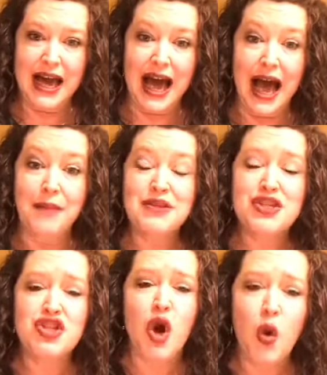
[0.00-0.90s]
I'm
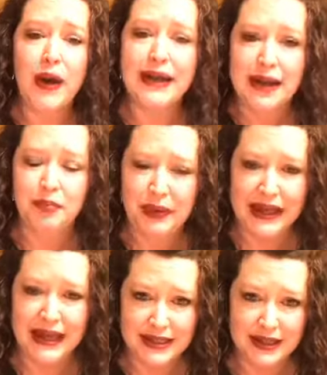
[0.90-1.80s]
so in a
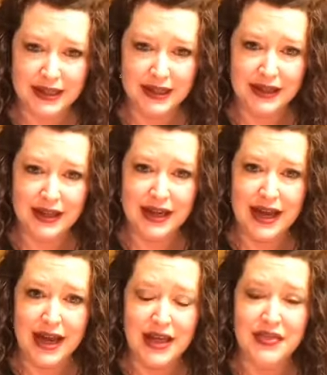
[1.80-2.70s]
pit
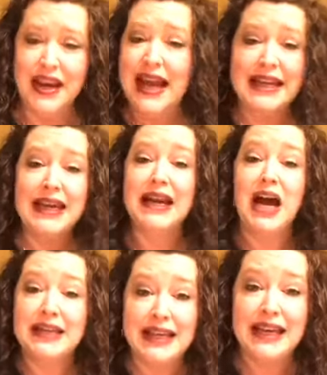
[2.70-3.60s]
that I
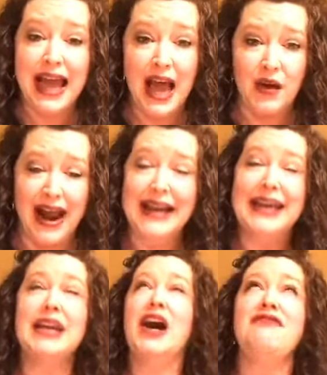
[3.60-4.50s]
cannot get out. I
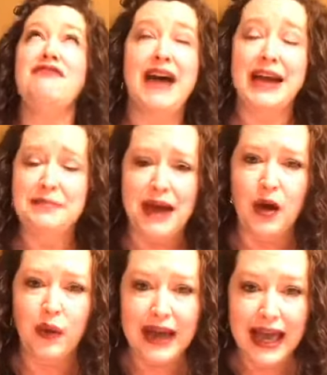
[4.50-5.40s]
cannot find
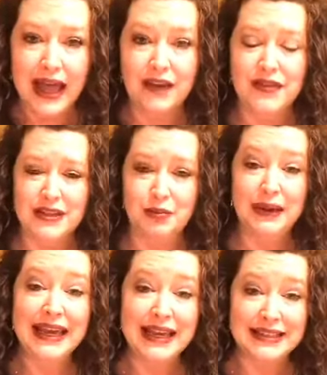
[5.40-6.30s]
my way out of this
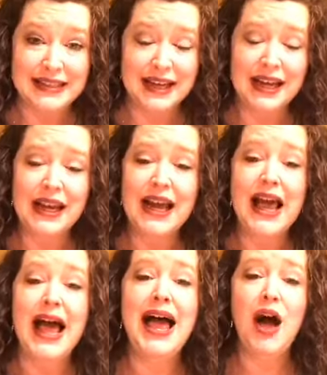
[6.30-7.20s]
pit.
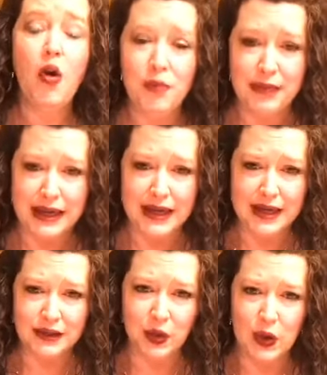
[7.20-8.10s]
Help me,
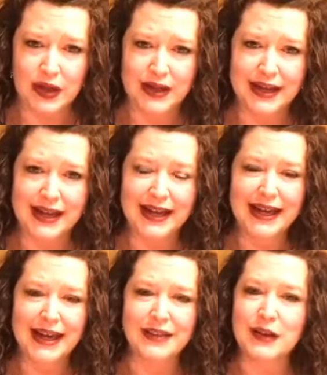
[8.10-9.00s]
Lord.
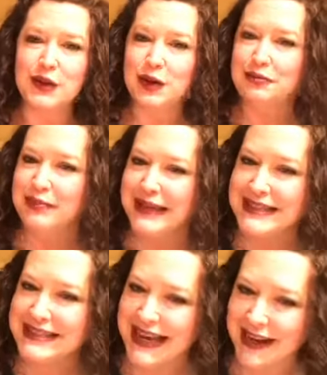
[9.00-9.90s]
And the Lord
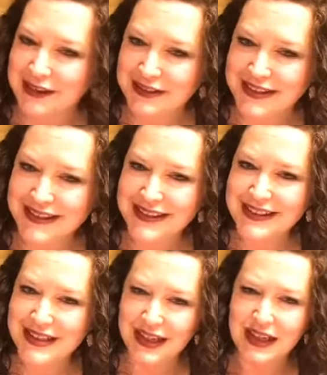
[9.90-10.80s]
bent down
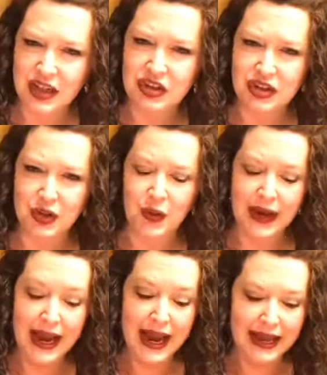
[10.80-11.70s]
to hear you
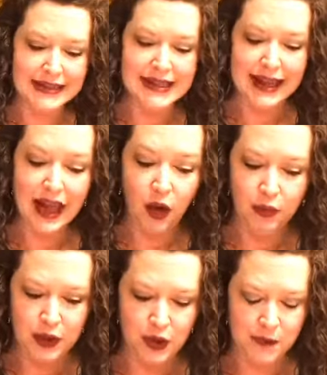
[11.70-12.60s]
and to
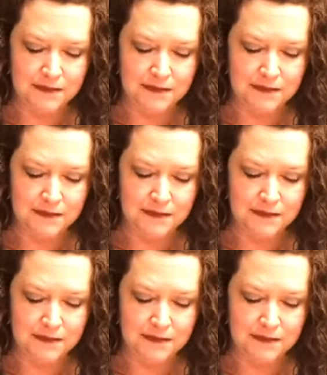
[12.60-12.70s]
help you.